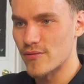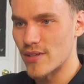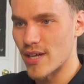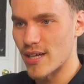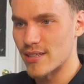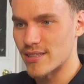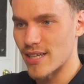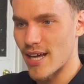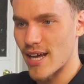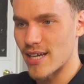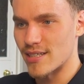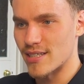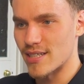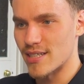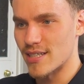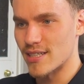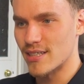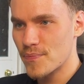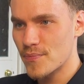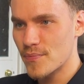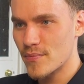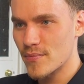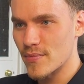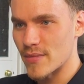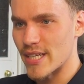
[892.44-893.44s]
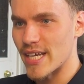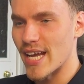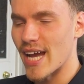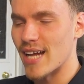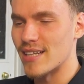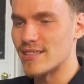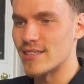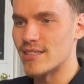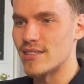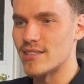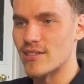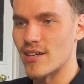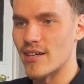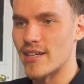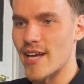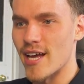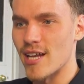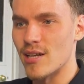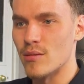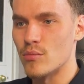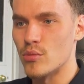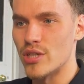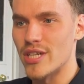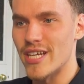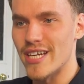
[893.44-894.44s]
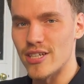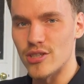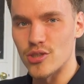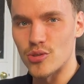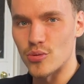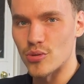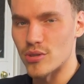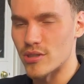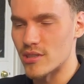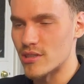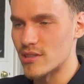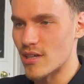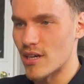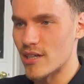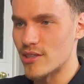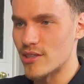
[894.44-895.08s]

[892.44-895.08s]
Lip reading: That's adding the anti-design element into a design